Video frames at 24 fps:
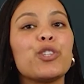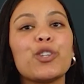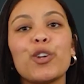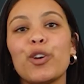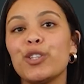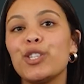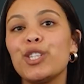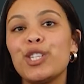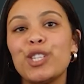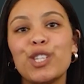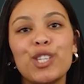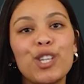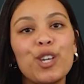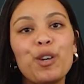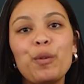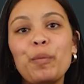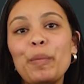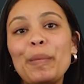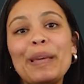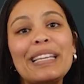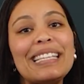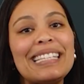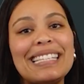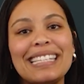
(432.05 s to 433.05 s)

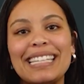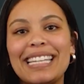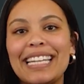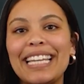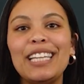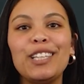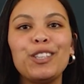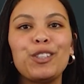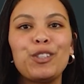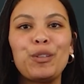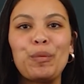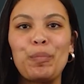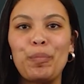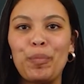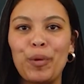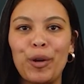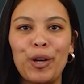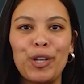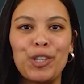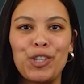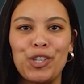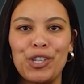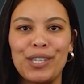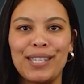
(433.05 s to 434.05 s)
consumers need to
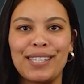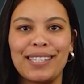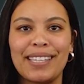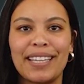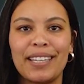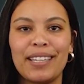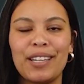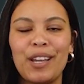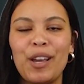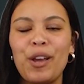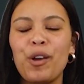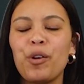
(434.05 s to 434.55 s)
purchase it